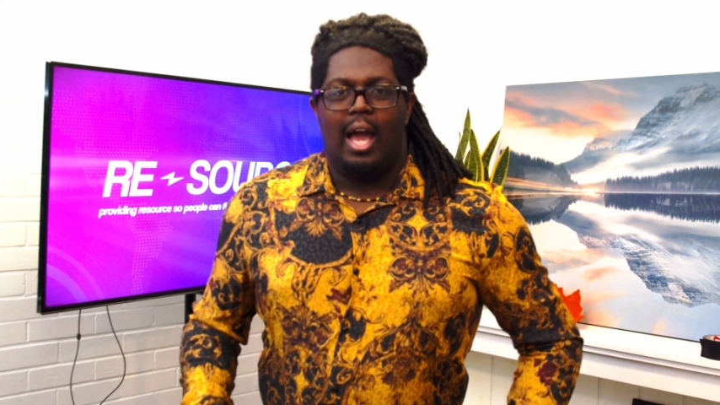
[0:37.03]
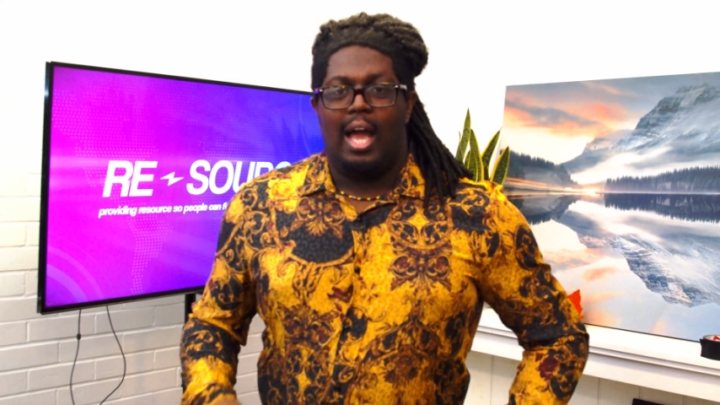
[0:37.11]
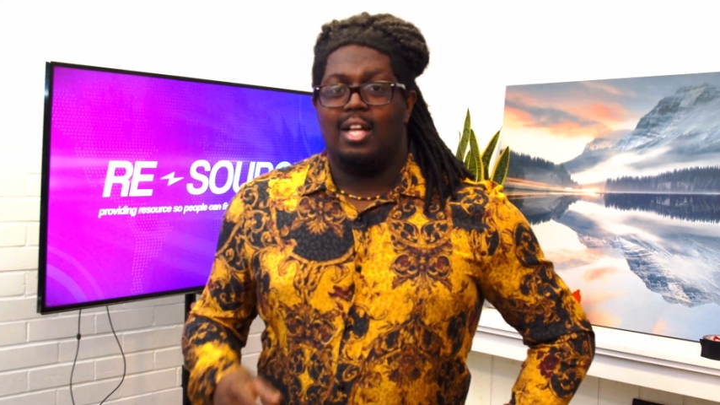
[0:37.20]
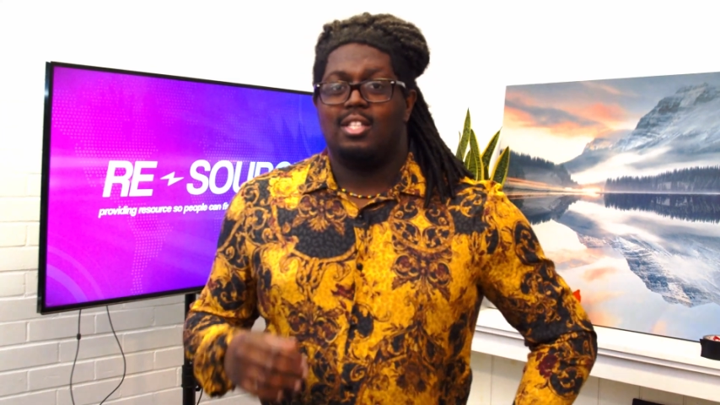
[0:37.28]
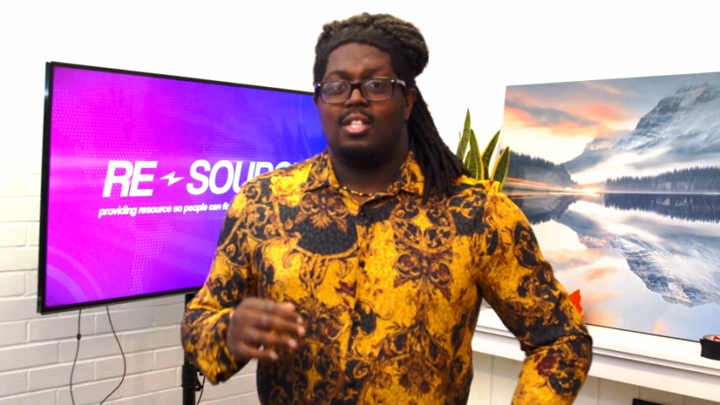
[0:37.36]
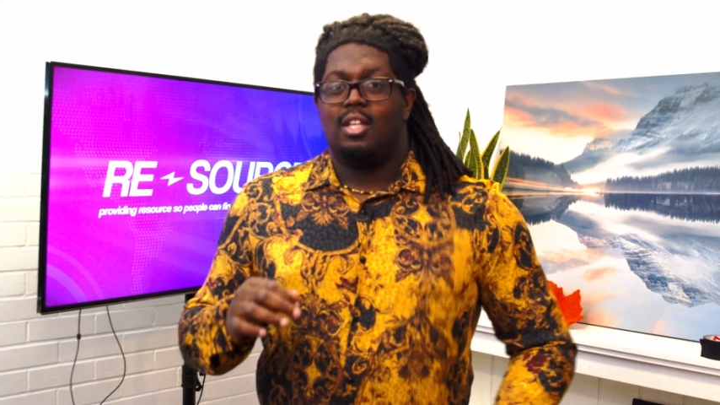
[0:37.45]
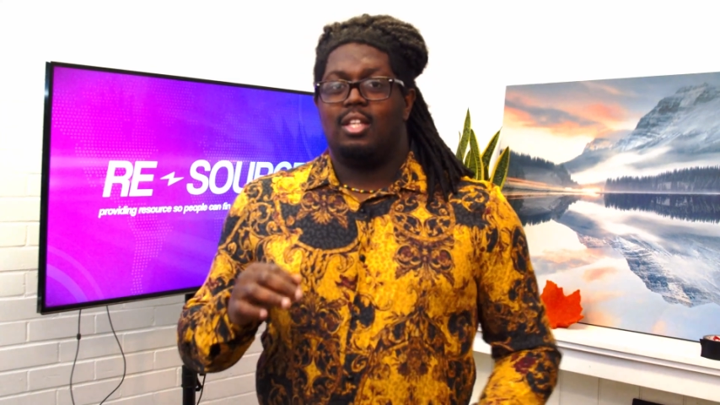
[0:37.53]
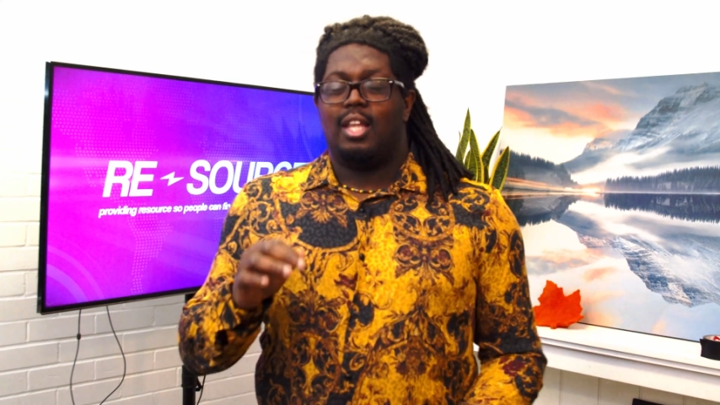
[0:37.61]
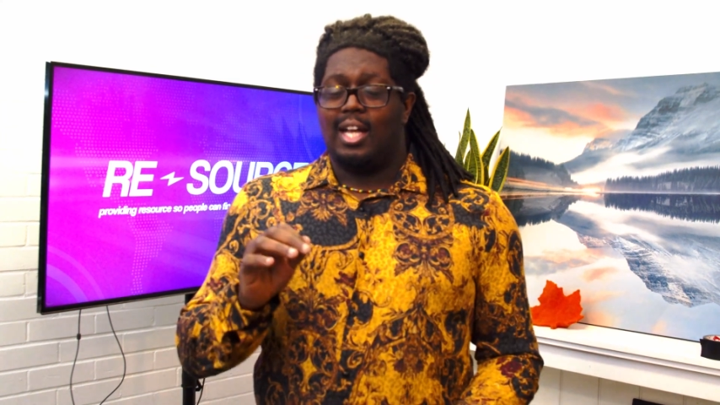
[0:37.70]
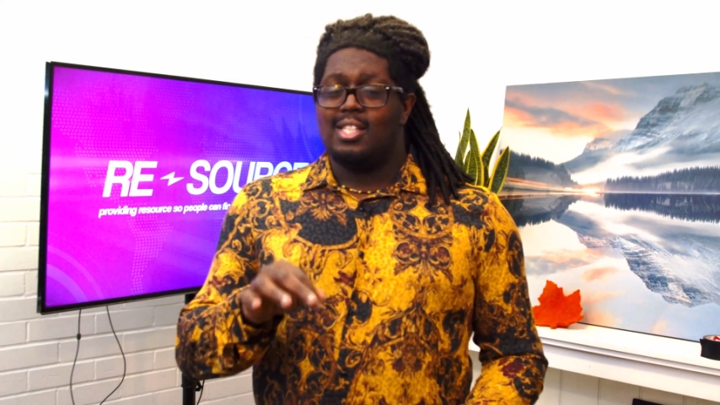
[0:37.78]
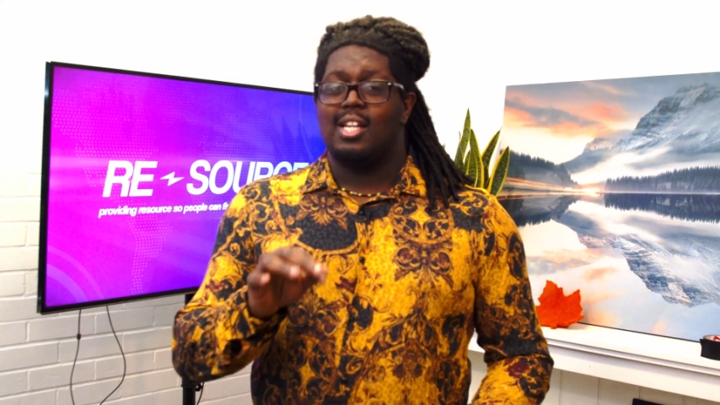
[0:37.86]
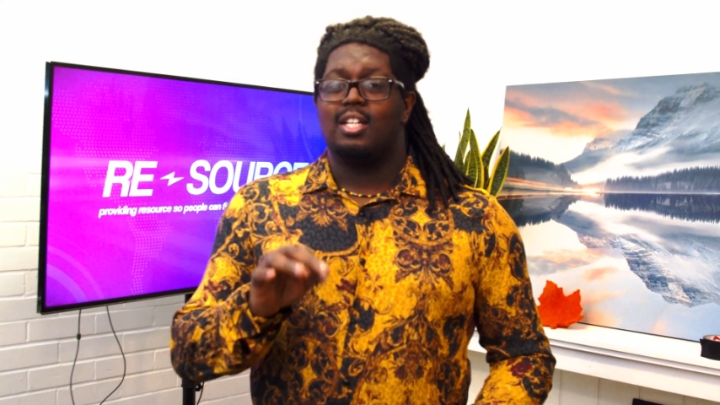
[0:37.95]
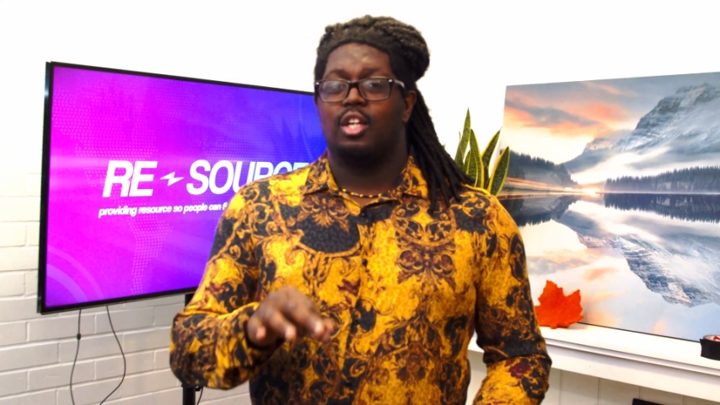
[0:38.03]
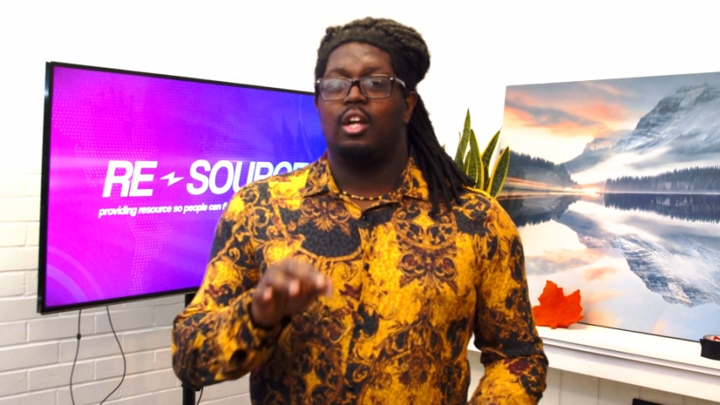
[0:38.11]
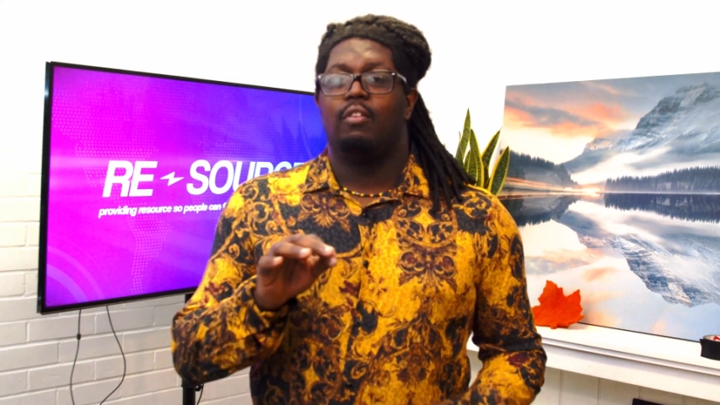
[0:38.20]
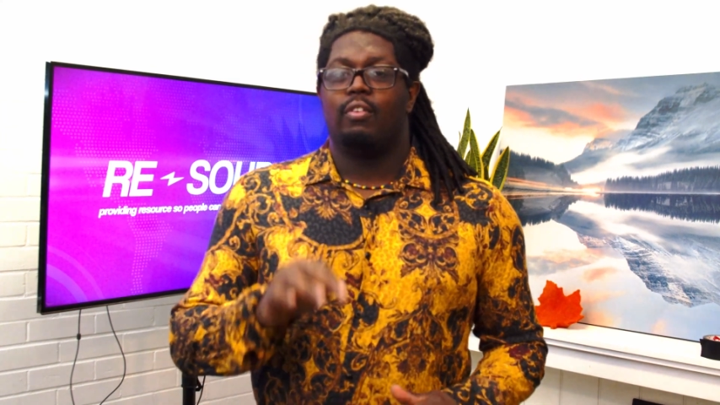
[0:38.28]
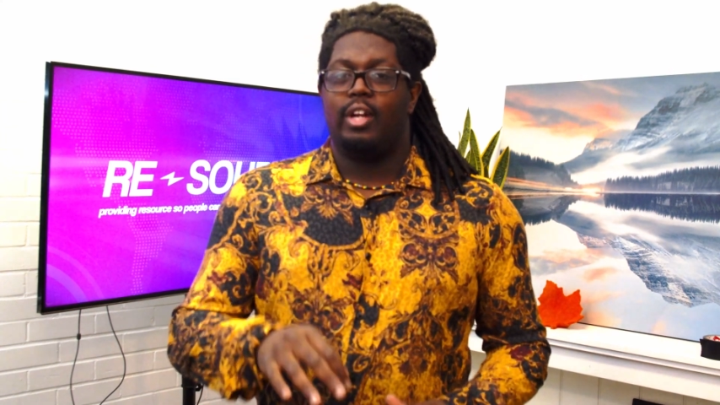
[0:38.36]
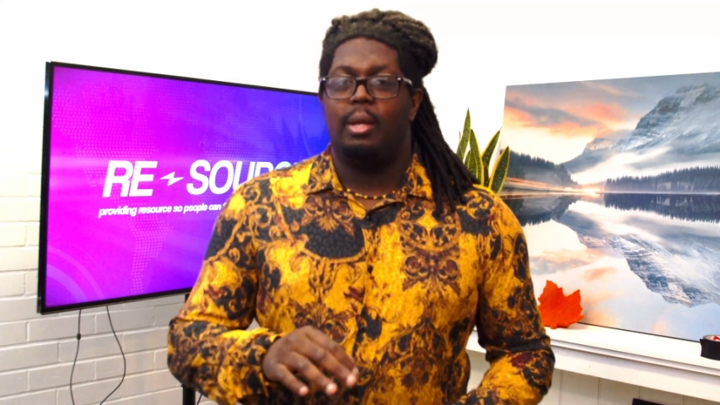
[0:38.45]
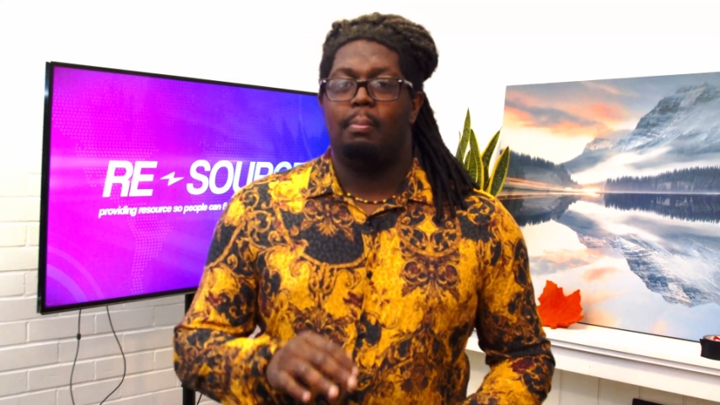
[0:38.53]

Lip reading: And that's actually a really